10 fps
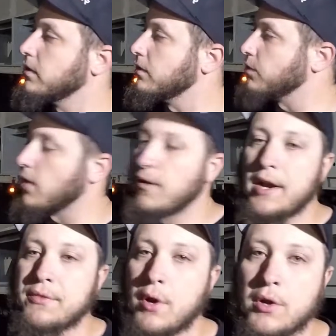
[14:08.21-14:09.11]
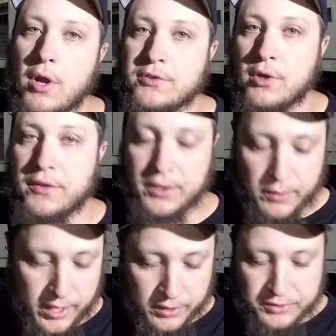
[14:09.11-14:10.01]
So I've already thrown those on the
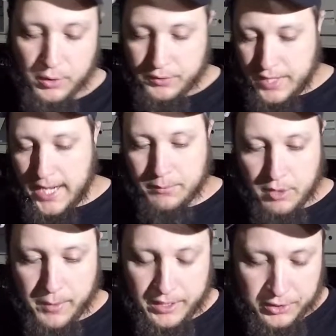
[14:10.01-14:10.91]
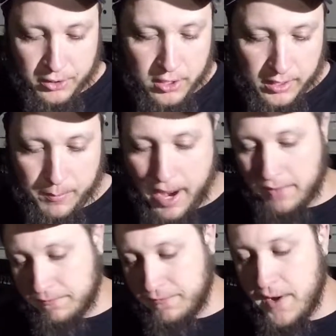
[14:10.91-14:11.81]
grill, and it's going to take a little bit to cook,
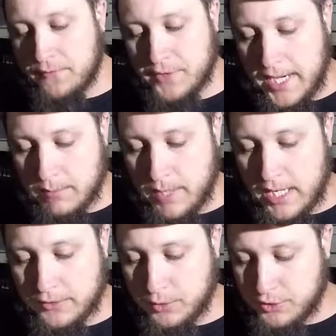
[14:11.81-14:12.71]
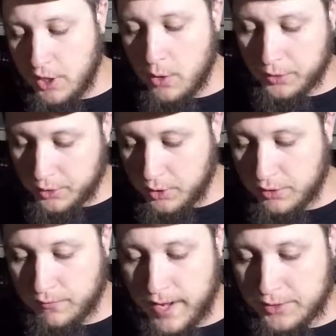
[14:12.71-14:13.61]
about 15 minutes or so to cook
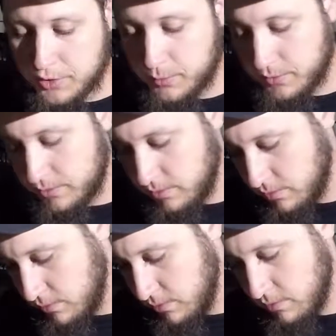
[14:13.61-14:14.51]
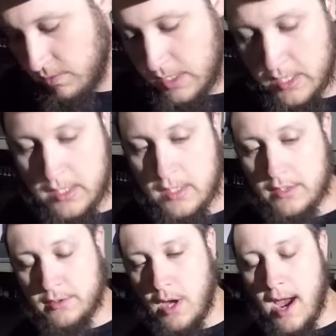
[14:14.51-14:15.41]
your vegetables.
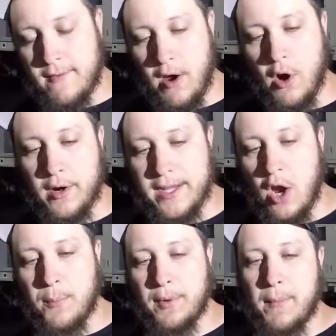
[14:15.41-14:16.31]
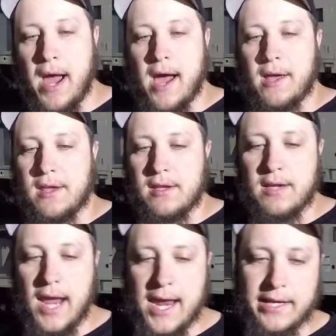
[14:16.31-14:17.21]
So I've already opened my
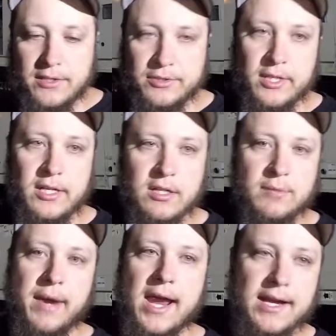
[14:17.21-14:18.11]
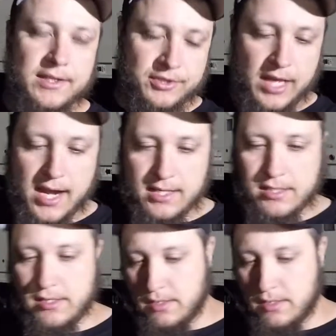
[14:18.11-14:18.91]
Angus here, my Angus steaks.